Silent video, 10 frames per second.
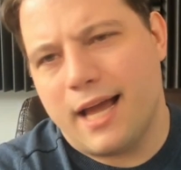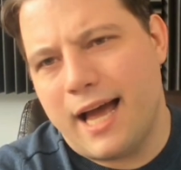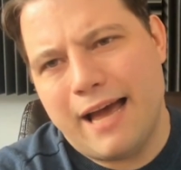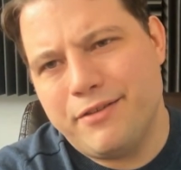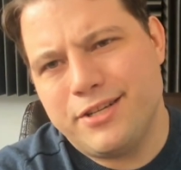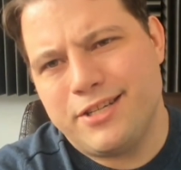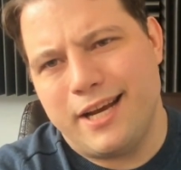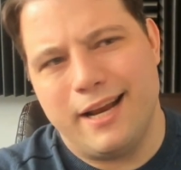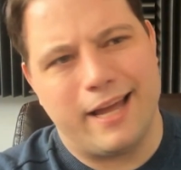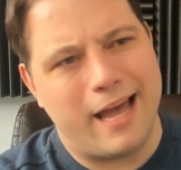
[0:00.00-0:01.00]
I haven't
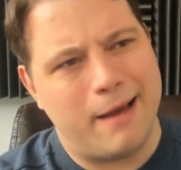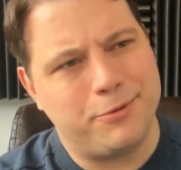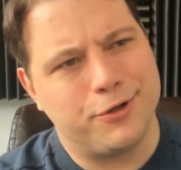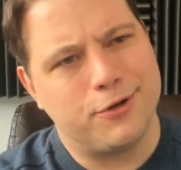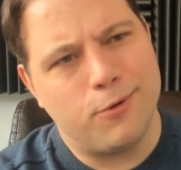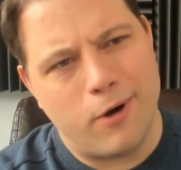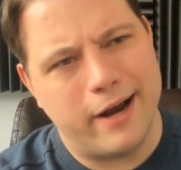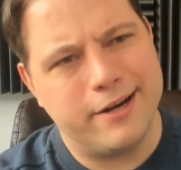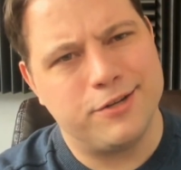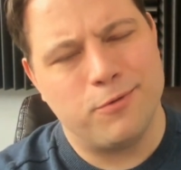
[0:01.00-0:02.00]
seen it captured
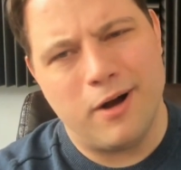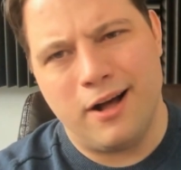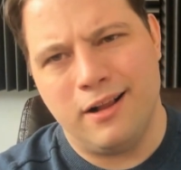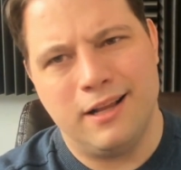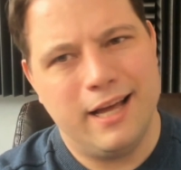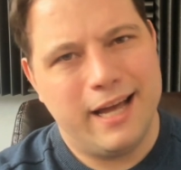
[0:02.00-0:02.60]
quite as well